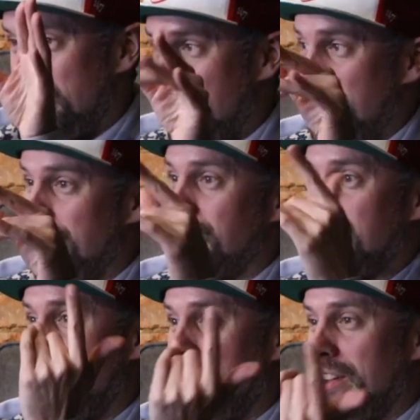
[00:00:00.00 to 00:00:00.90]
in love
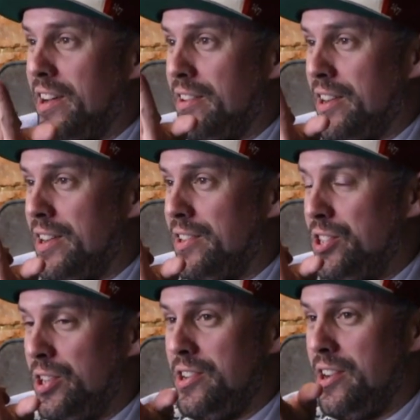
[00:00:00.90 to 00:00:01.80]
with getting a, a
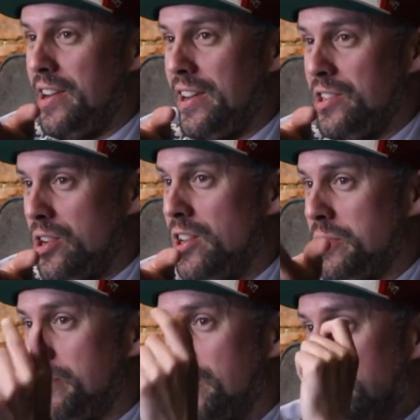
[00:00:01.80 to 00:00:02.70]
chili dog and a
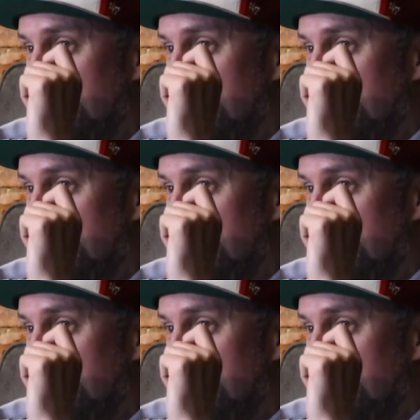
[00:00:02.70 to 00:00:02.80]
sauce burger.